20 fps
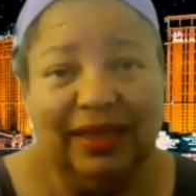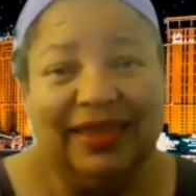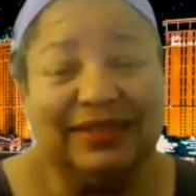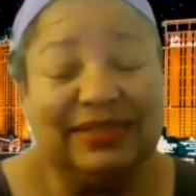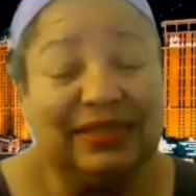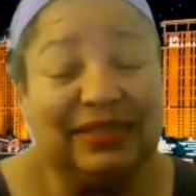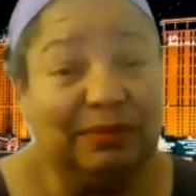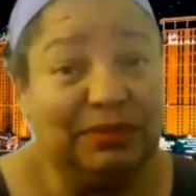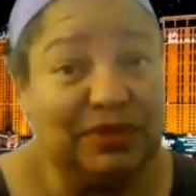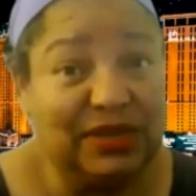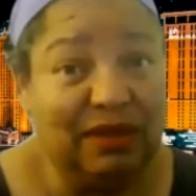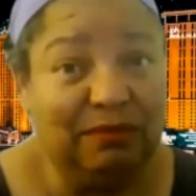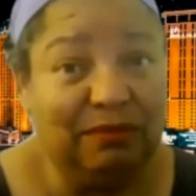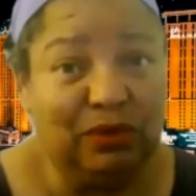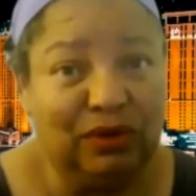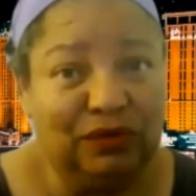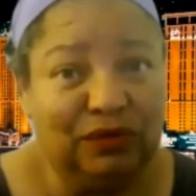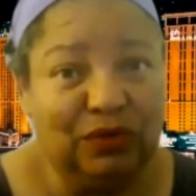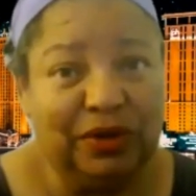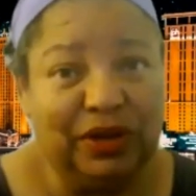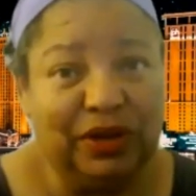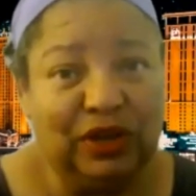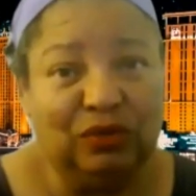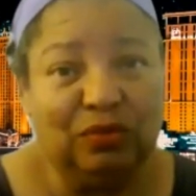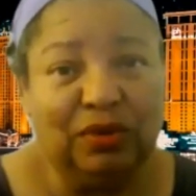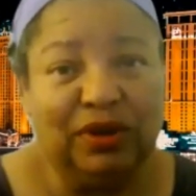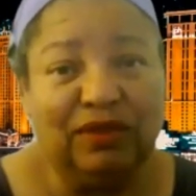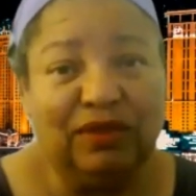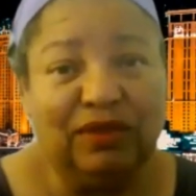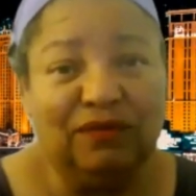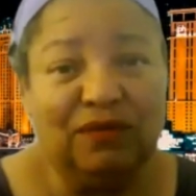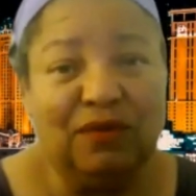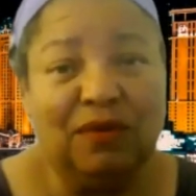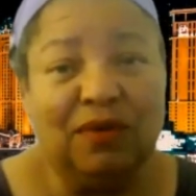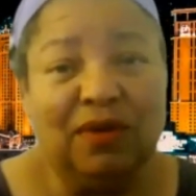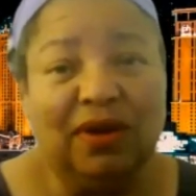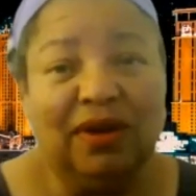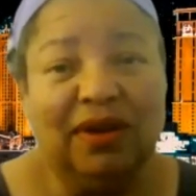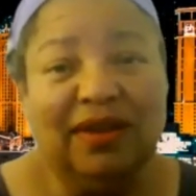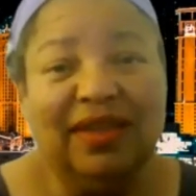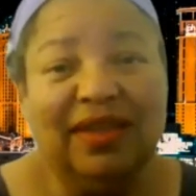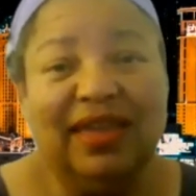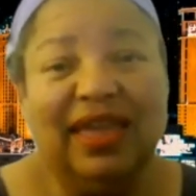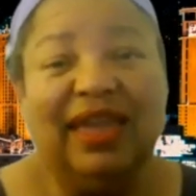in September of 2024,